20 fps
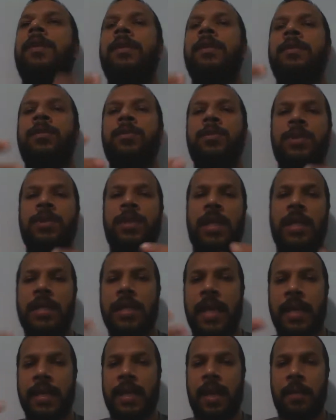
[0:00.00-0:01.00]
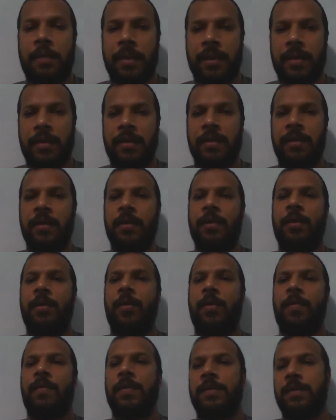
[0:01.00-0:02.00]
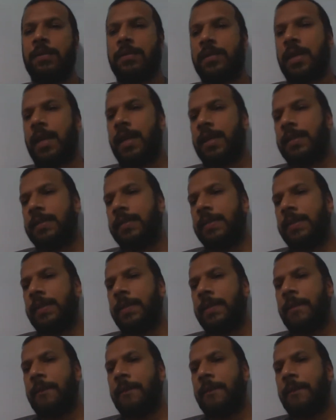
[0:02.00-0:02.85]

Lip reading: the social dynamic of a society.